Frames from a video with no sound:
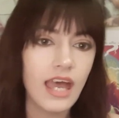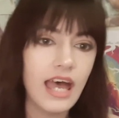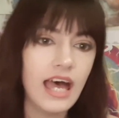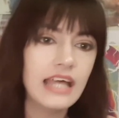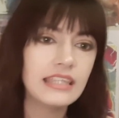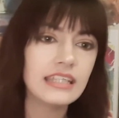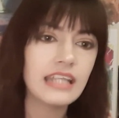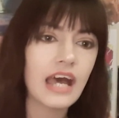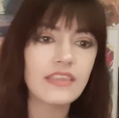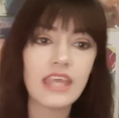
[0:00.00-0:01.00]
And then
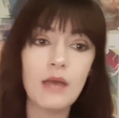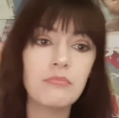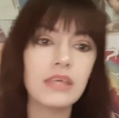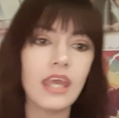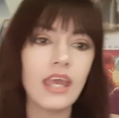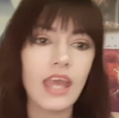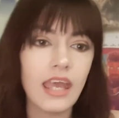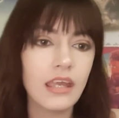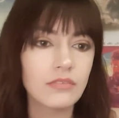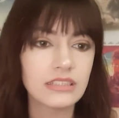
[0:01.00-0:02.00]
how the
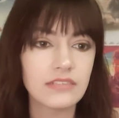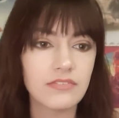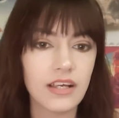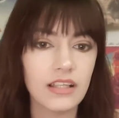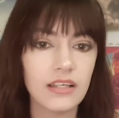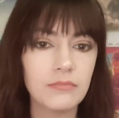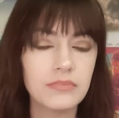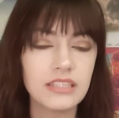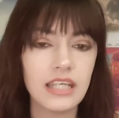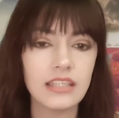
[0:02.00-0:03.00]
MPAA was
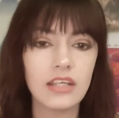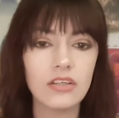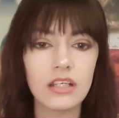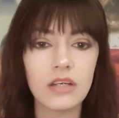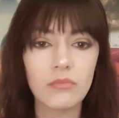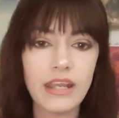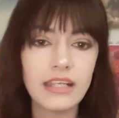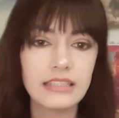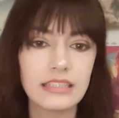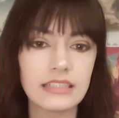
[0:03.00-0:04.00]
developed, and they created a
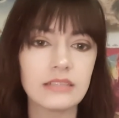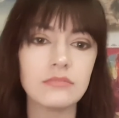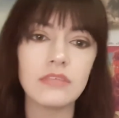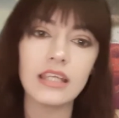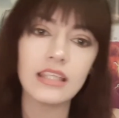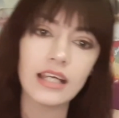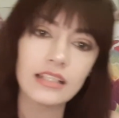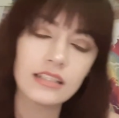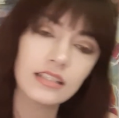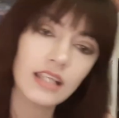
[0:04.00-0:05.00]
rating system,
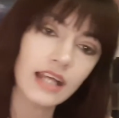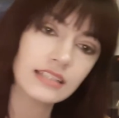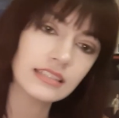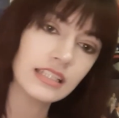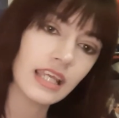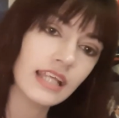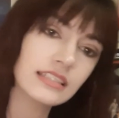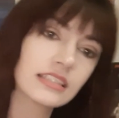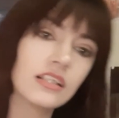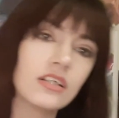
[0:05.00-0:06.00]
and as the
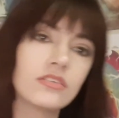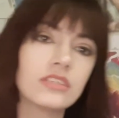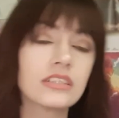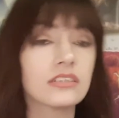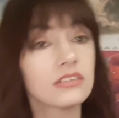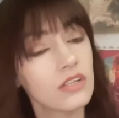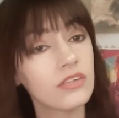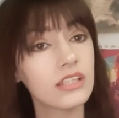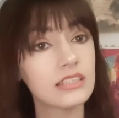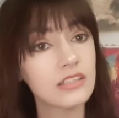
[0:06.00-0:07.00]
Hays Code
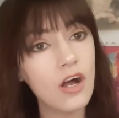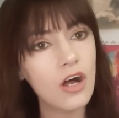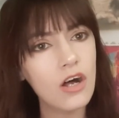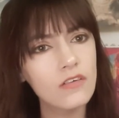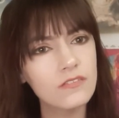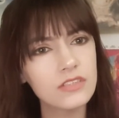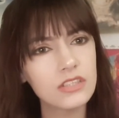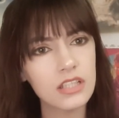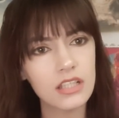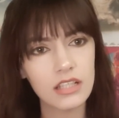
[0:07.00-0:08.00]
slowly dissolved,
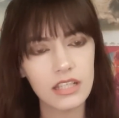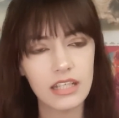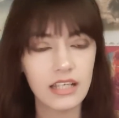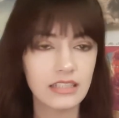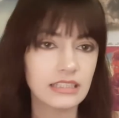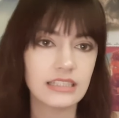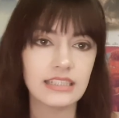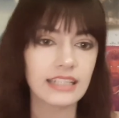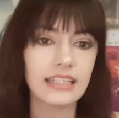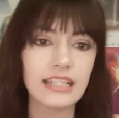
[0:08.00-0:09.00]
getting us into
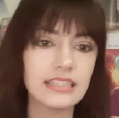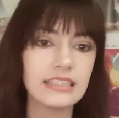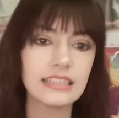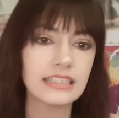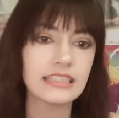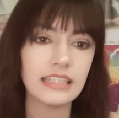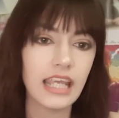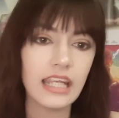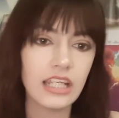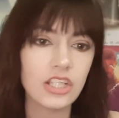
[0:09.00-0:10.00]
like
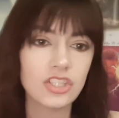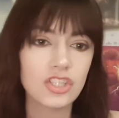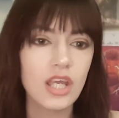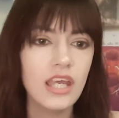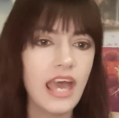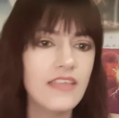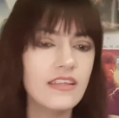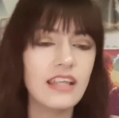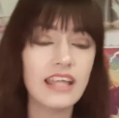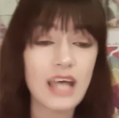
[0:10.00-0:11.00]
1968-ish. And
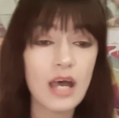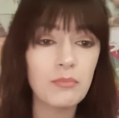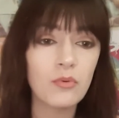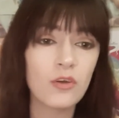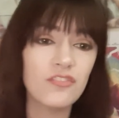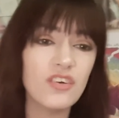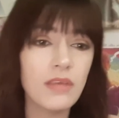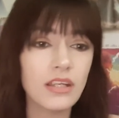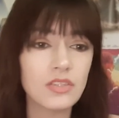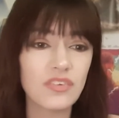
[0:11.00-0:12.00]
then at that point,
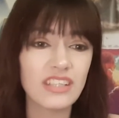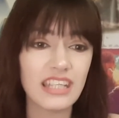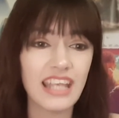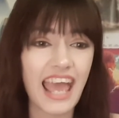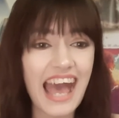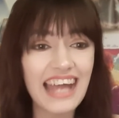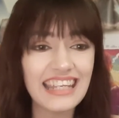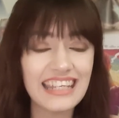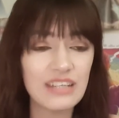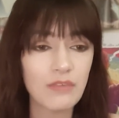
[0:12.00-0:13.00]
filmmakers really didn't add
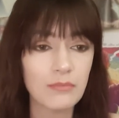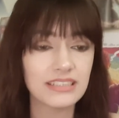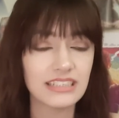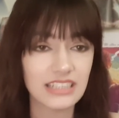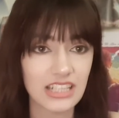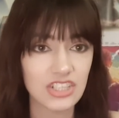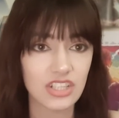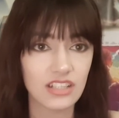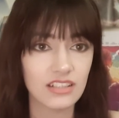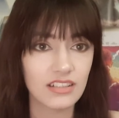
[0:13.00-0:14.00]
any
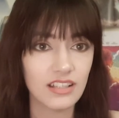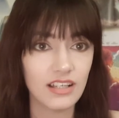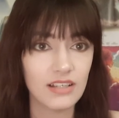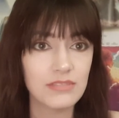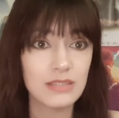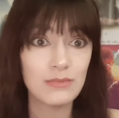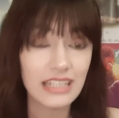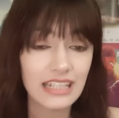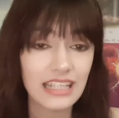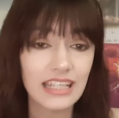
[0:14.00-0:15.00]
representation in the
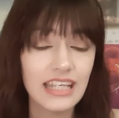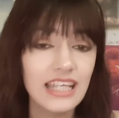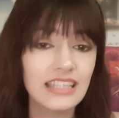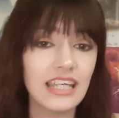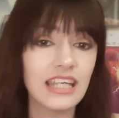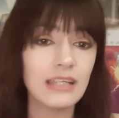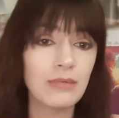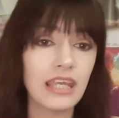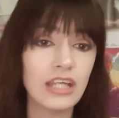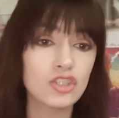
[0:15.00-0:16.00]
beginning. They
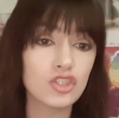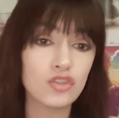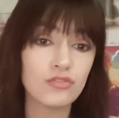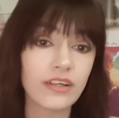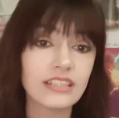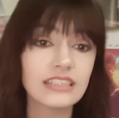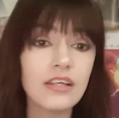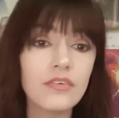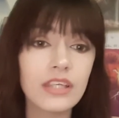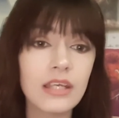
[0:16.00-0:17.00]
began to very
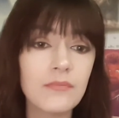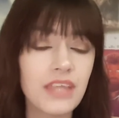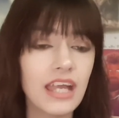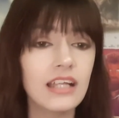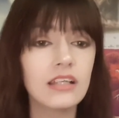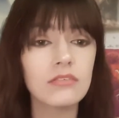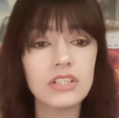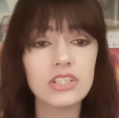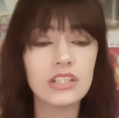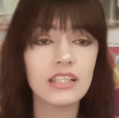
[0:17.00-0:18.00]
slowly, and
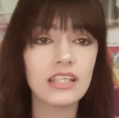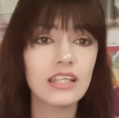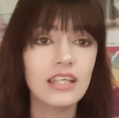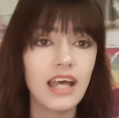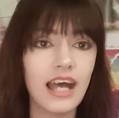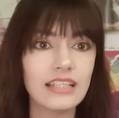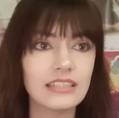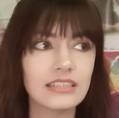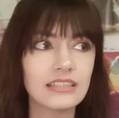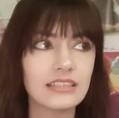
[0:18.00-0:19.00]
originally,
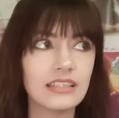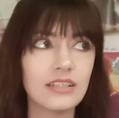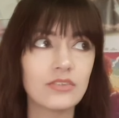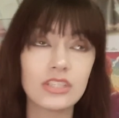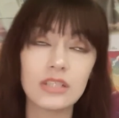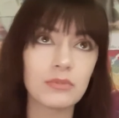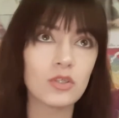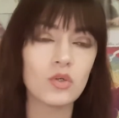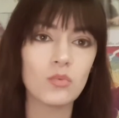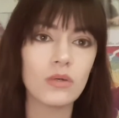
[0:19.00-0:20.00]
as you know,
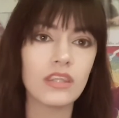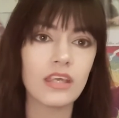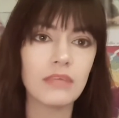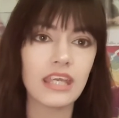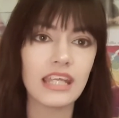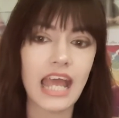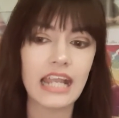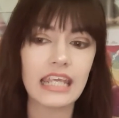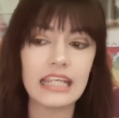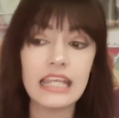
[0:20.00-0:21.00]
typical when they begin
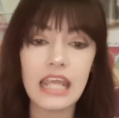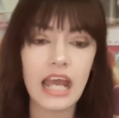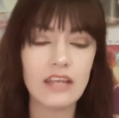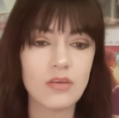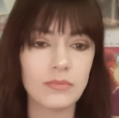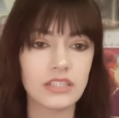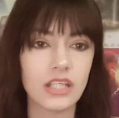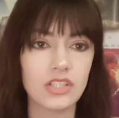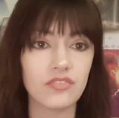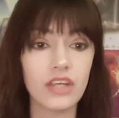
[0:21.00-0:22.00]
adding in any kind of
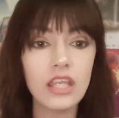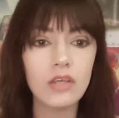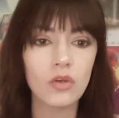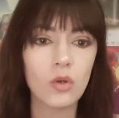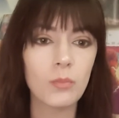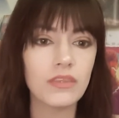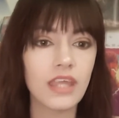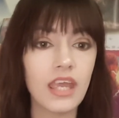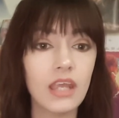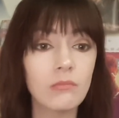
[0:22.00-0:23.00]
representation for any group,
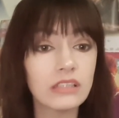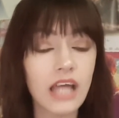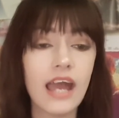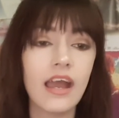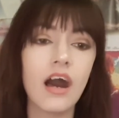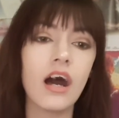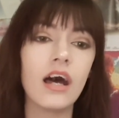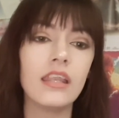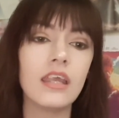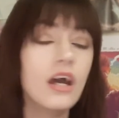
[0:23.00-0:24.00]
they rely
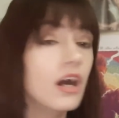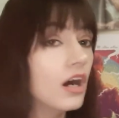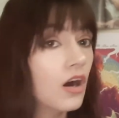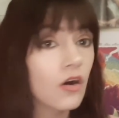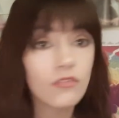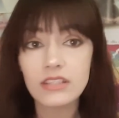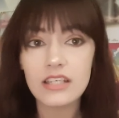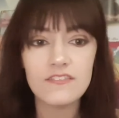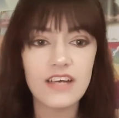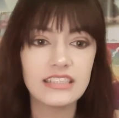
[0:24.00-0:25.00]
on overly
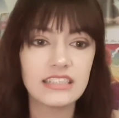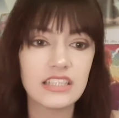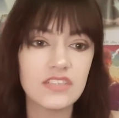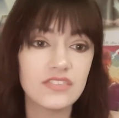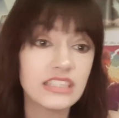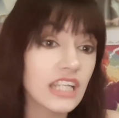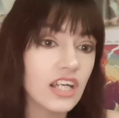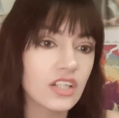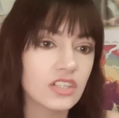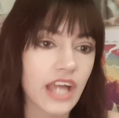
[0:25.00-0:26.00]
offensive
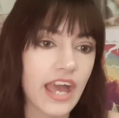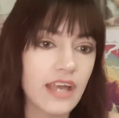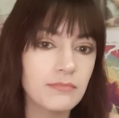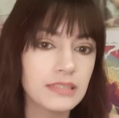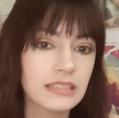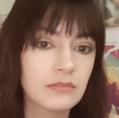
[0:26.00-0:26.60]
stereotypes.